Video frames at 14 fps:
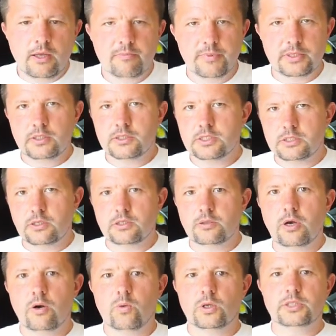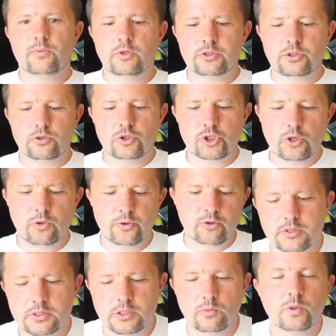But this is not what I wanted to show you.
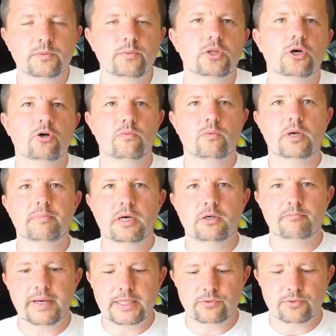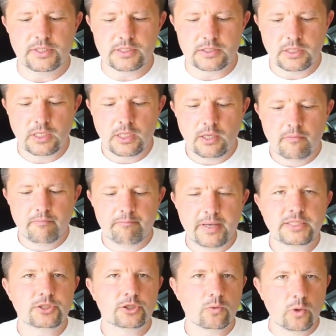So what we know about batteries.
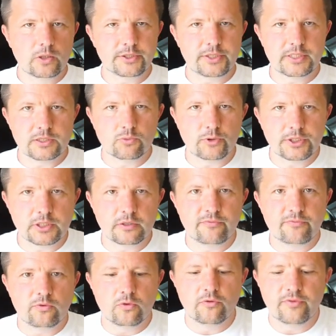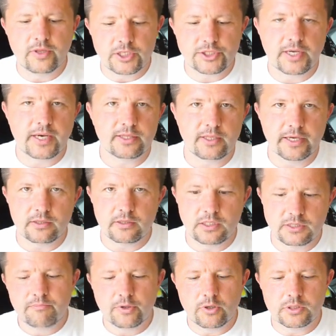Battery quality is critical for a flashlight like
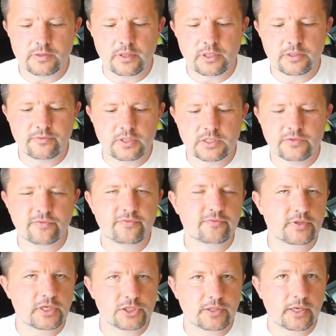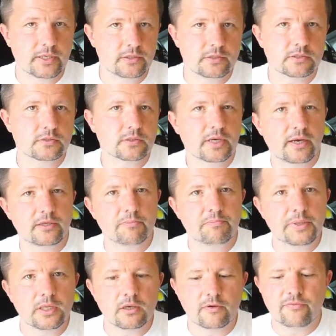this, because this flashlight is kind of
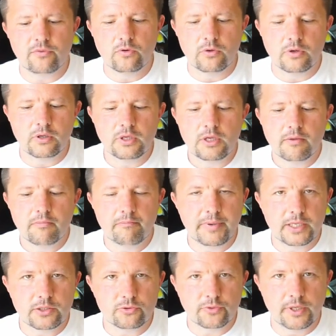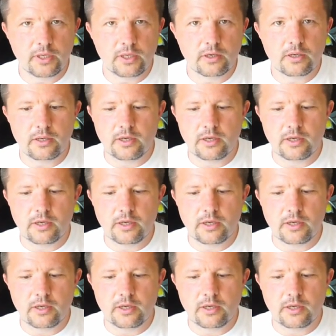picky for battery